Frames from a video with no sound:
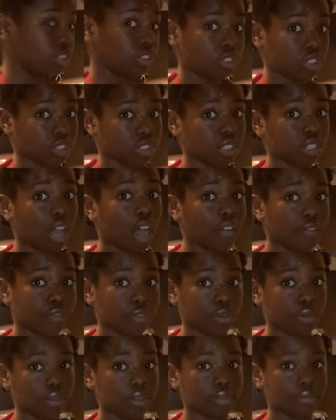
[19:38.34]
just not
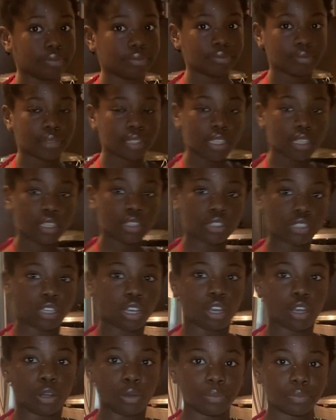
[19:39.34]
food.
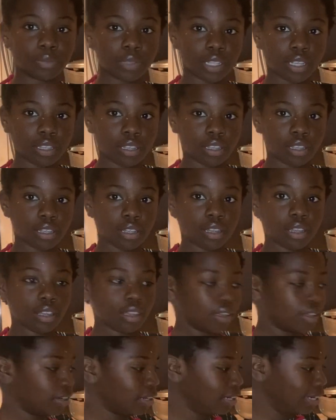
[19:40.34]
So
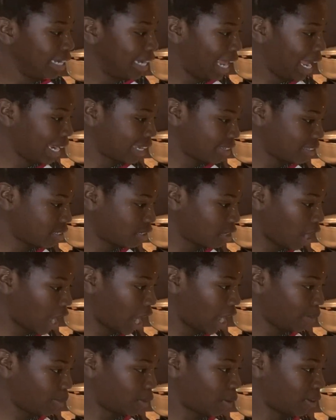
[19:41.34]
next,
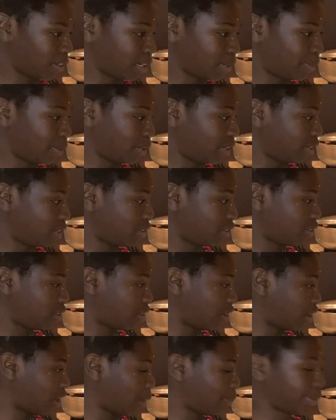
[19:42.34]
I'm going to put the
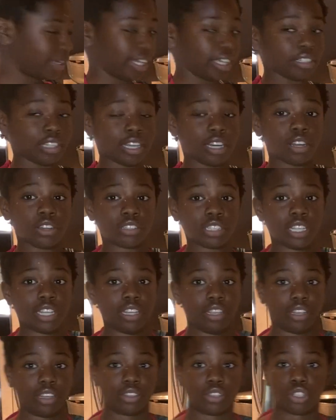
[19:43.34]
cupcake liners
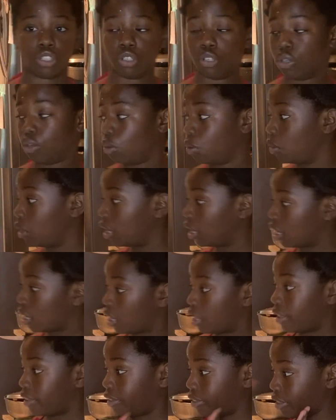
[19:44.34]
into
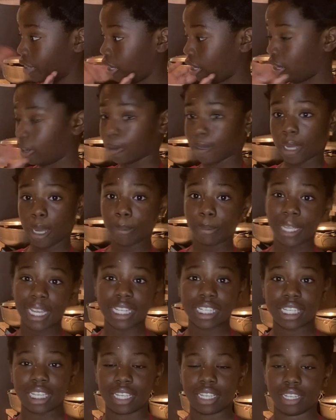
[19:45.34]
the cupcake
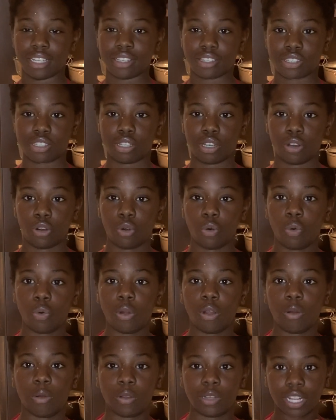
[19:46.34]
tin. So
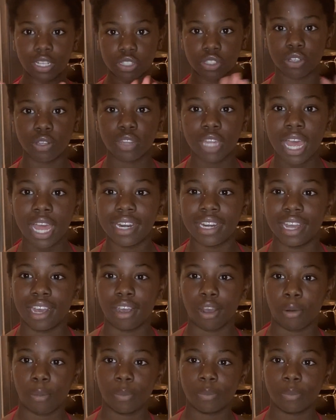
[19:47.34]
let's do that now.